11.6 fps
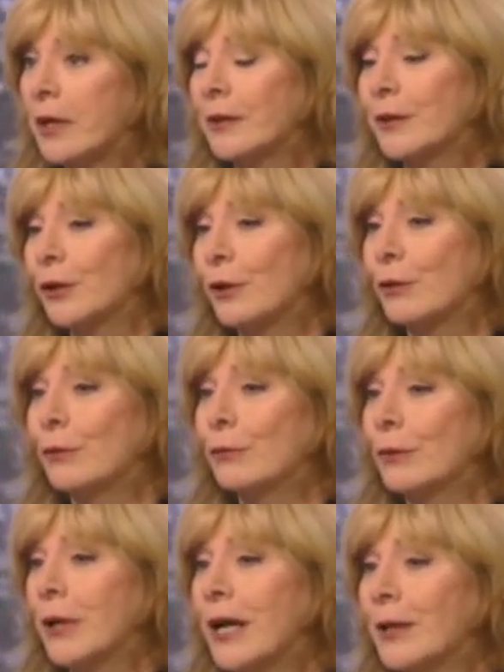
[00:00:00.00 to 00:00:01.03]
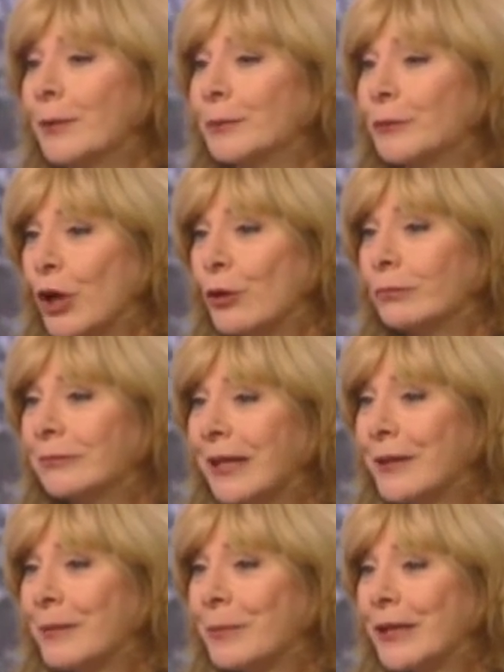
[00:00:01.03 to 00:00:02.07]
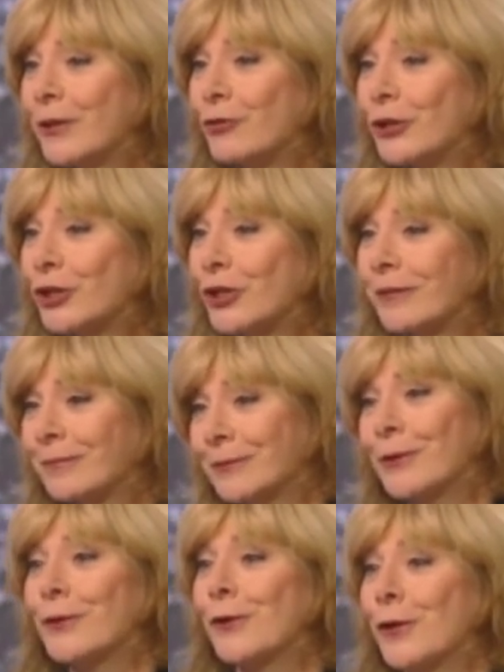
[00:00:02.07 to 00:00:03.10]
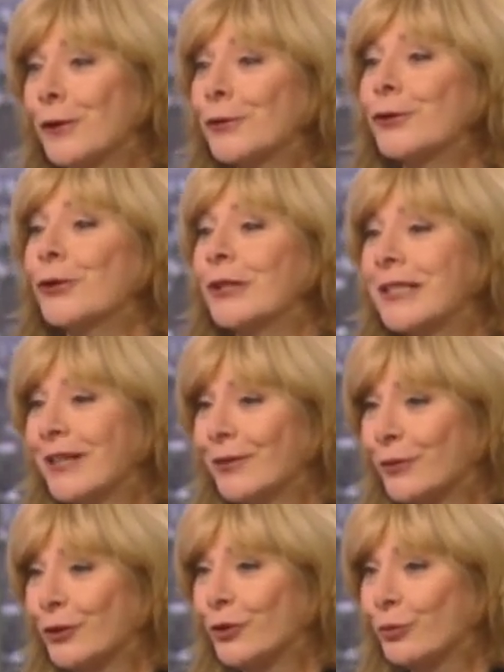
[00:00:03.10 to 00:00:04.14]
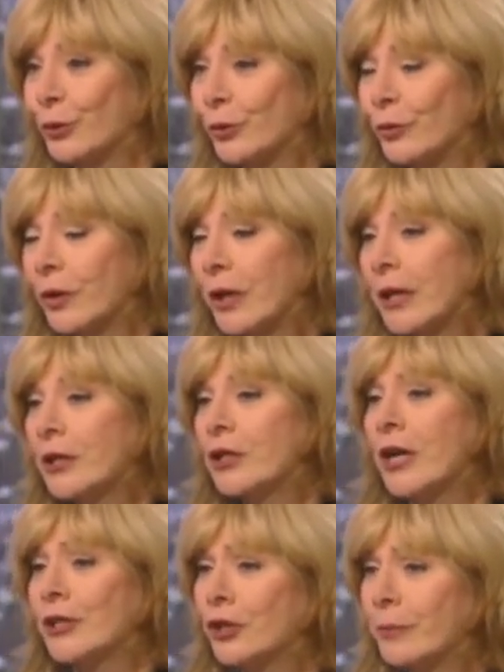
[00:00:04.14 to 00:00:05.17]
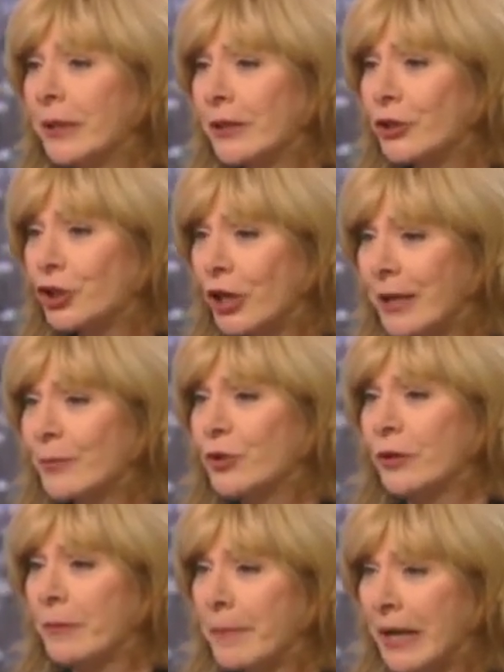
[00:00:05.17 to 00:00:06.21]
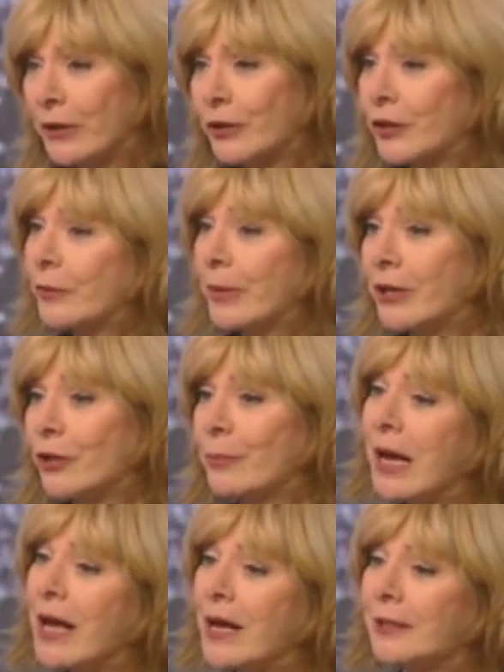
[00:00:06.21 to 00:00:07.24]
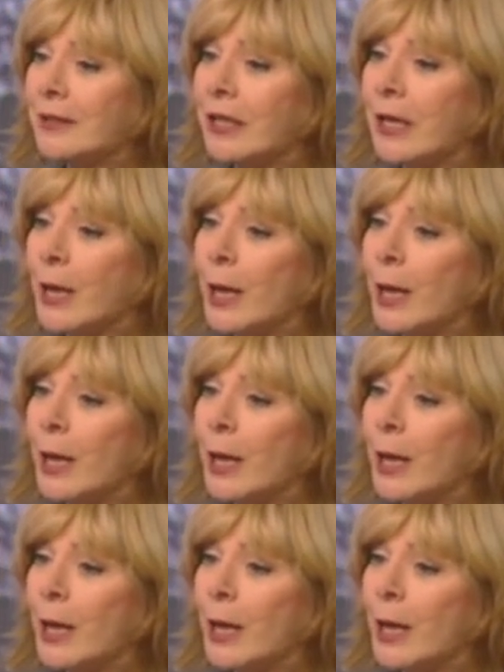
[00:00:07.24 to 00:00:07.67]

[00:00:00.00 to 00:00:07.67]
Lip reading: So no, I think being a Christian calls you to tell the truth, not to be ashamed or embarrassed about your past,